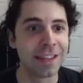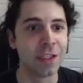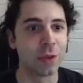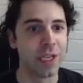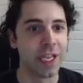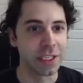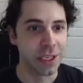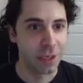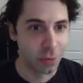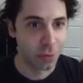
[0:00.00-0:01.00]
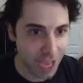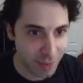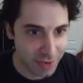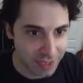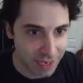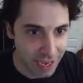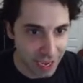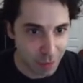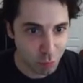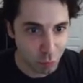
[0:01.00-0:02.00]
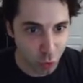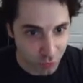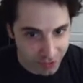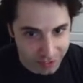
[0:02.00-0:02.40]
So let's grab it and move it